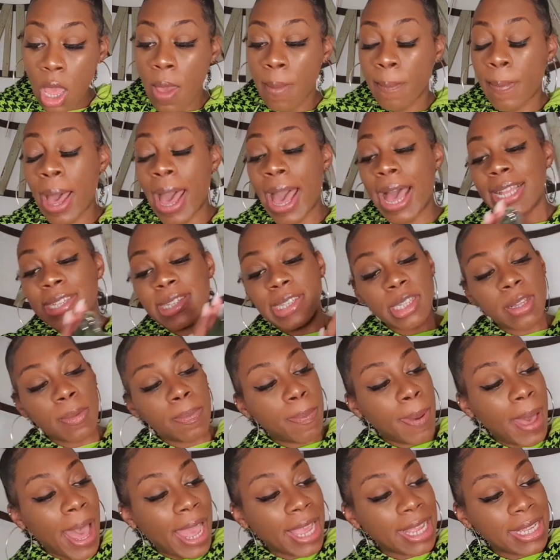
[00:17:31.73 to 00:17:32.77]
But as the
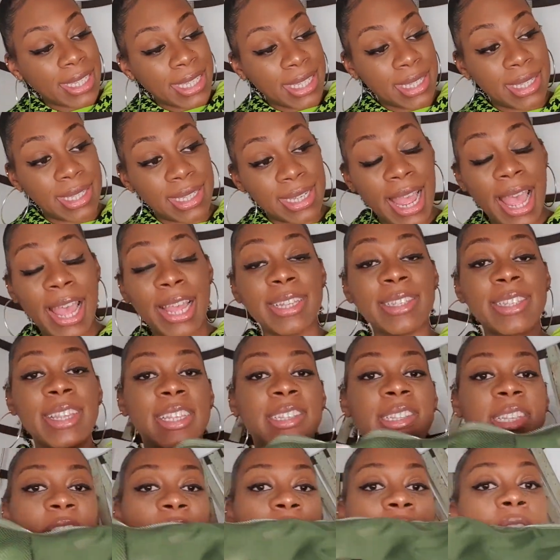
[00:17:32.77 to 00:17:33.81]
bag stands
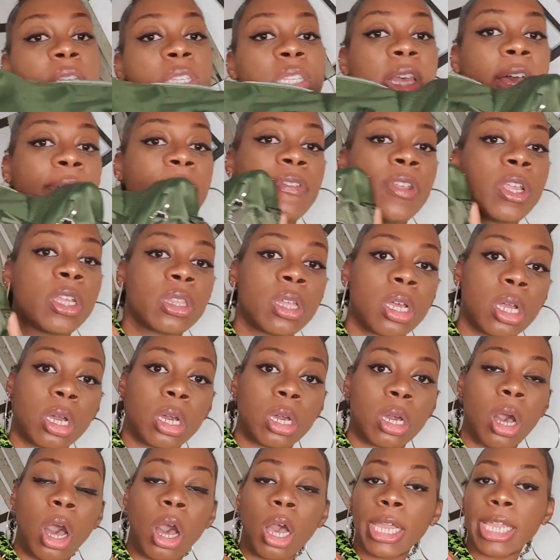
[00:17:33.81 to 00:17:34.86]
as it is, I think the
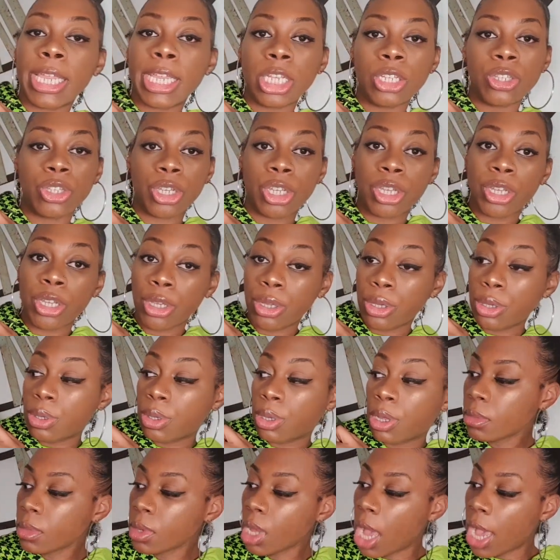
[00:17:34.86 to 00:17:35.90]
khaki's cute.